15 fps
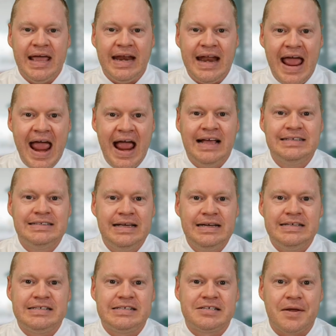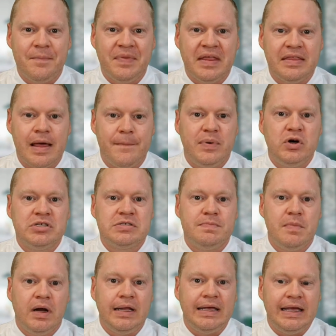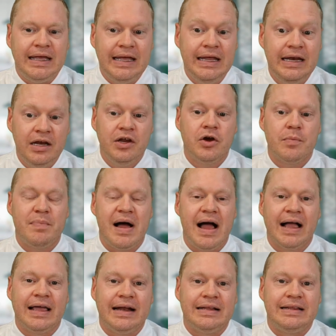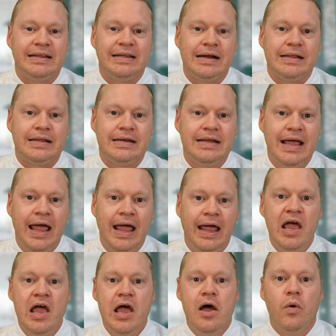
an asset is something that puts money into your pocket at the end of the day,